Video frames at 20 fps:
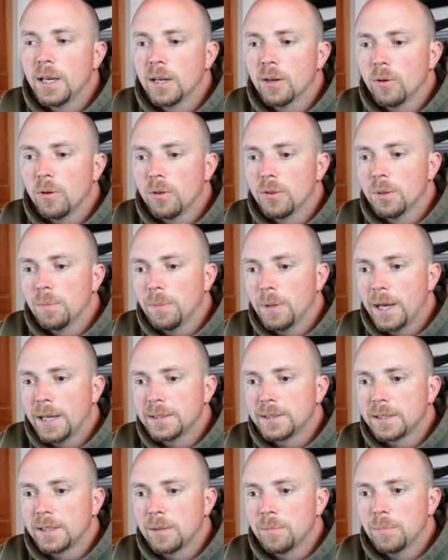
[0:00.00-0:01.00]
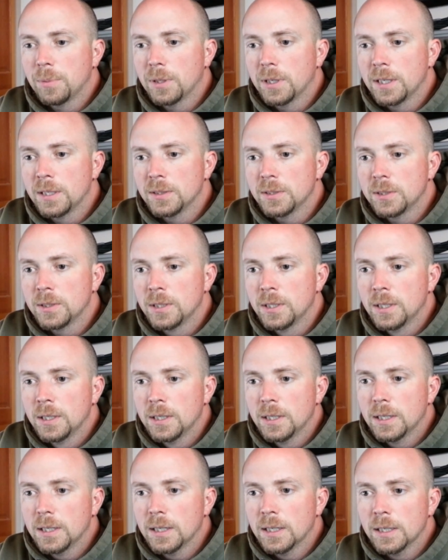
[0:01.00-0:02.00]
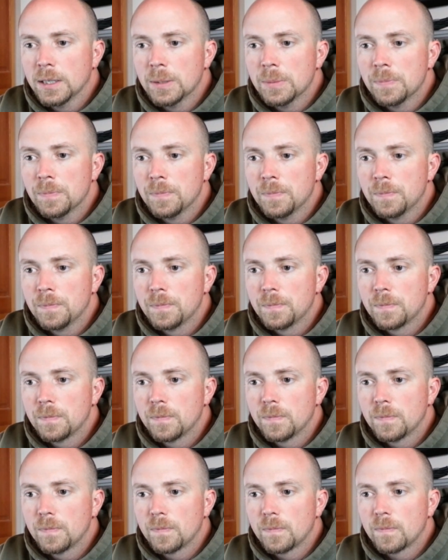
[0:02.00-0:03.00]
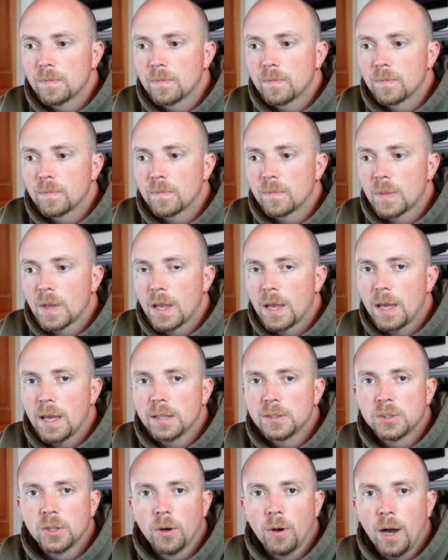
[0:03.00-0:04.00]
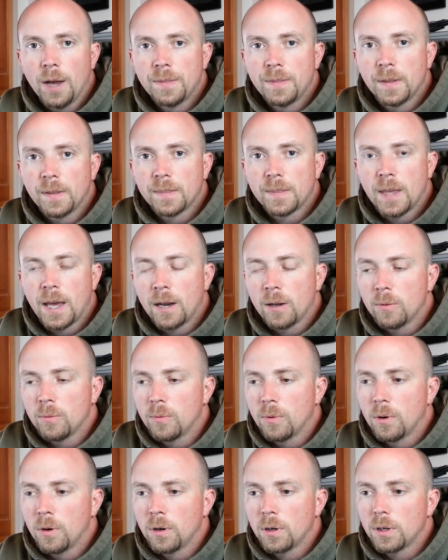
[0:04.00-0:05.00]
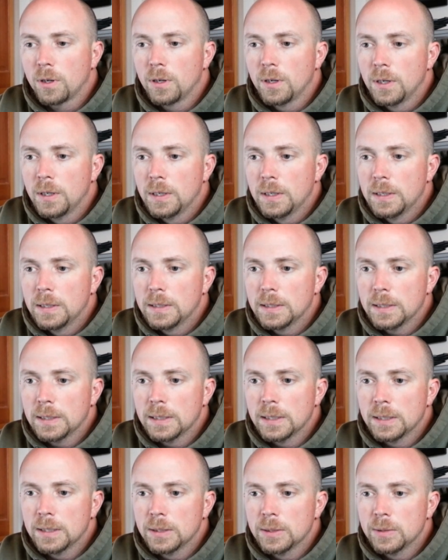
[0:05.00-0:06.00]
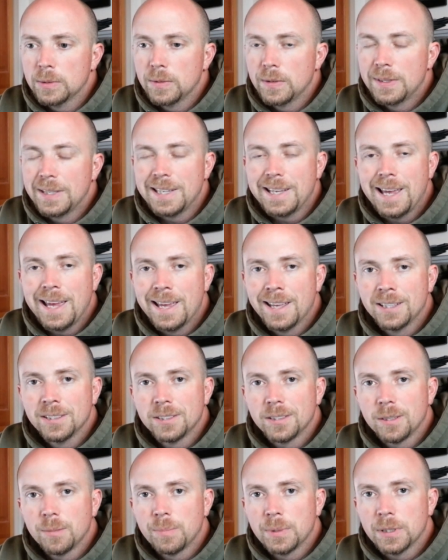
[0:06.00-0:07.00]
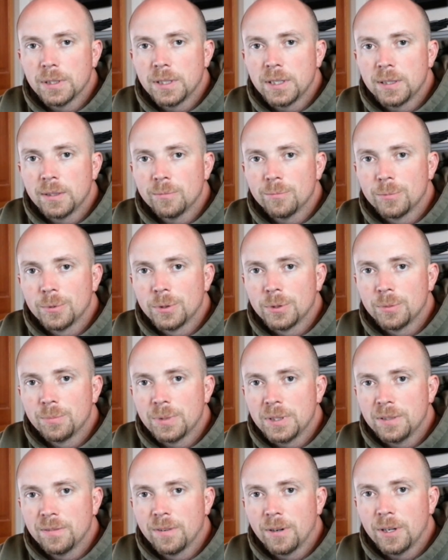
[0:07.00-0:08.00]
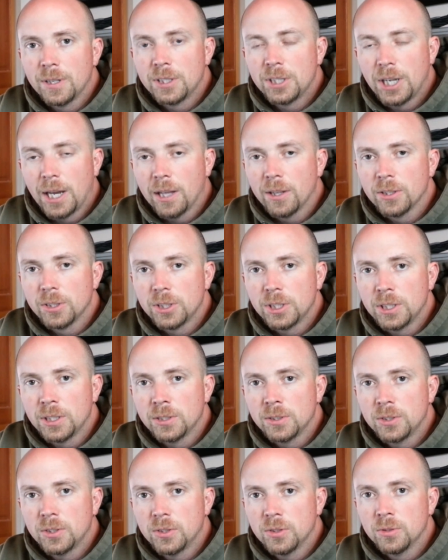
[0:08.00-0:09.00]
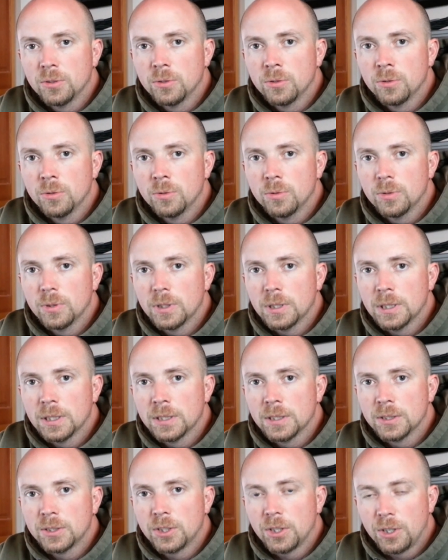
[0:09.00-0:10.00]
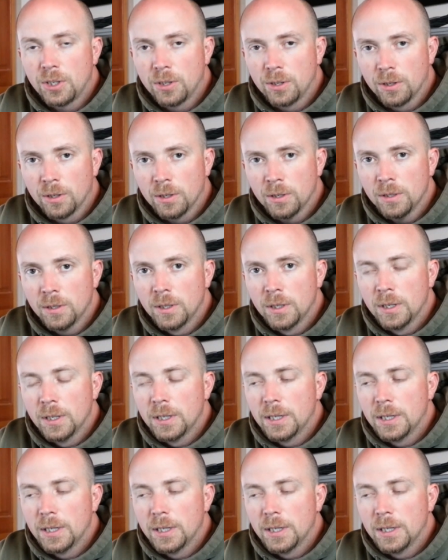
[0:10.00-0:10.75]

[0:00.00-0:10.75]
and hold the plastic in place. Um, so I think that'll work. Uh, the ends of the building will be very challenging to uh, secure